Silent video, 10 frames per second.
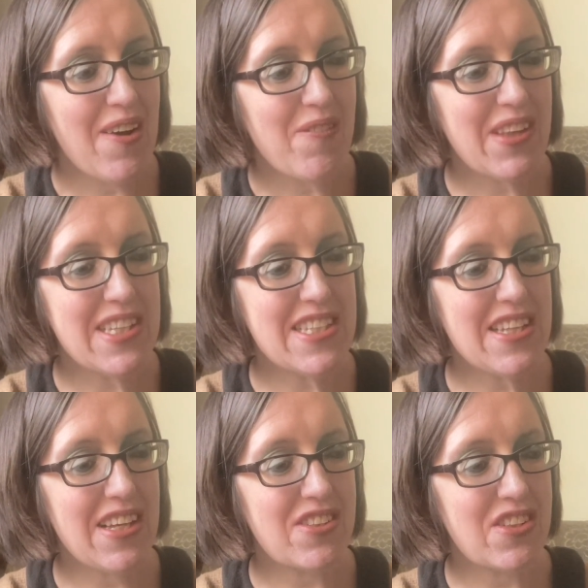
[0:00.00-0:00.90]
But this is
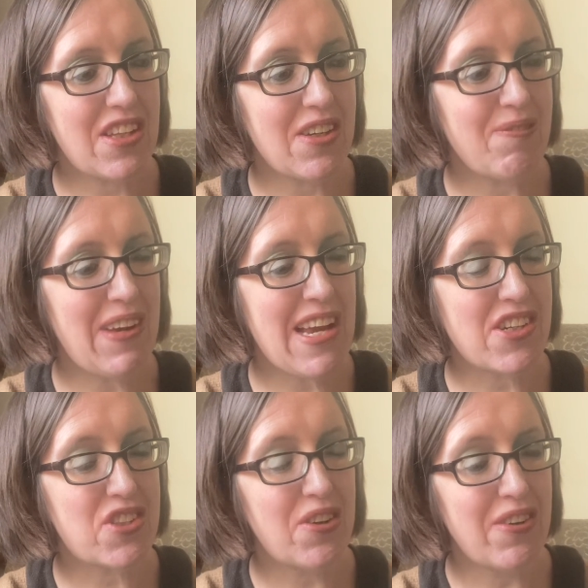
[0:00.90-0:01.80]
meet a
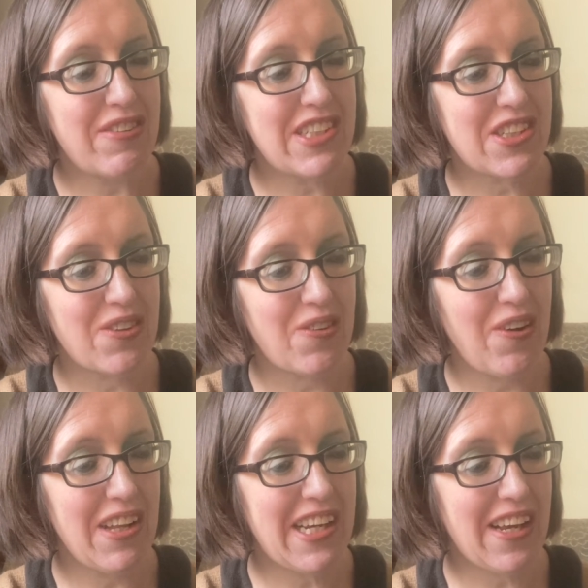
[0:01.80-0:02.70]
true original,
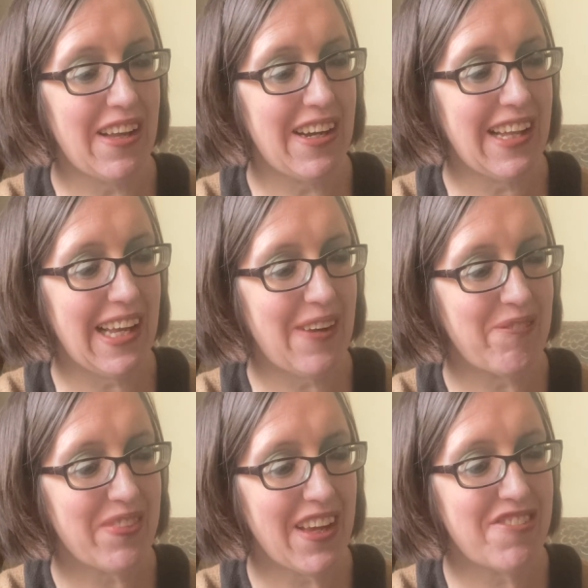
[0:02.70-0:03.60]
Holly Golightly,
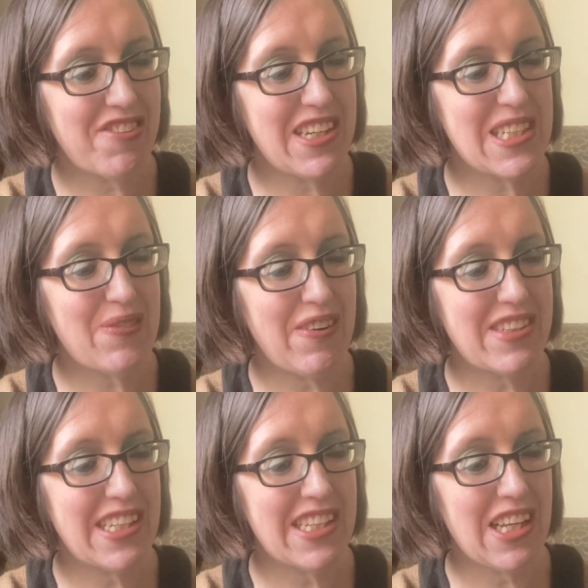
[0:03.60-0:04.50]
a
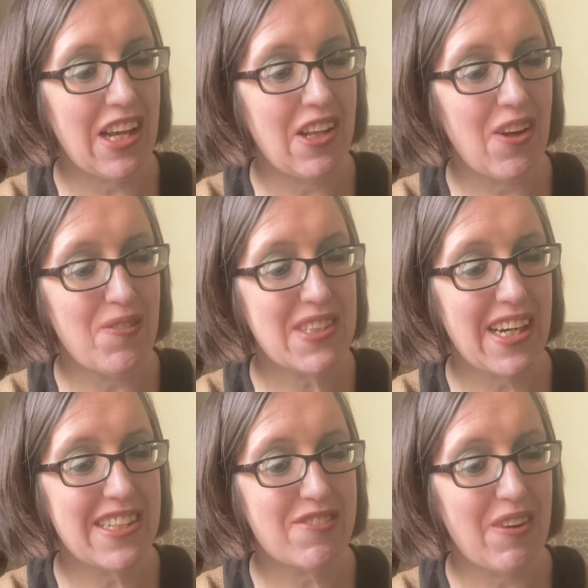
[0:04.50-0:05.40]
free-spirited,
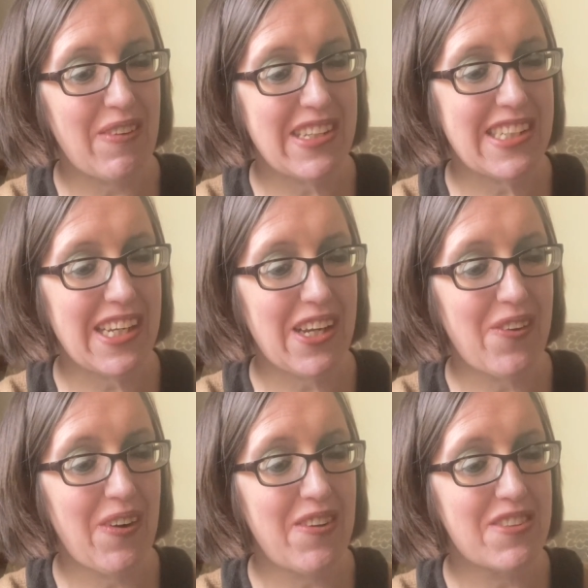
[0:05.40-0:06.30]
lopsided romantic
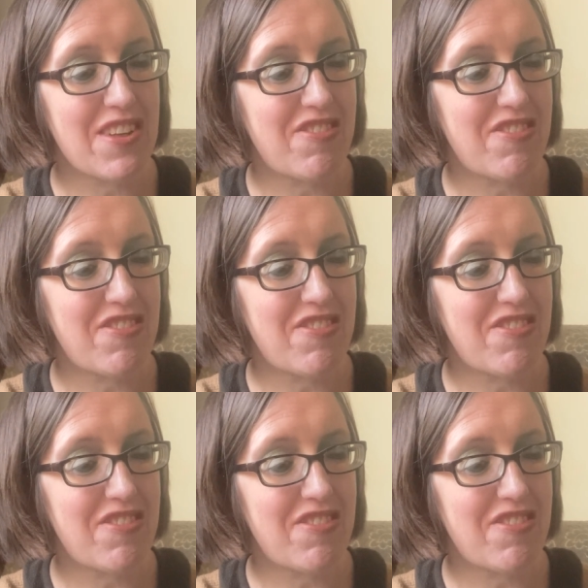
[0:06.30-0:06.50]
who owns a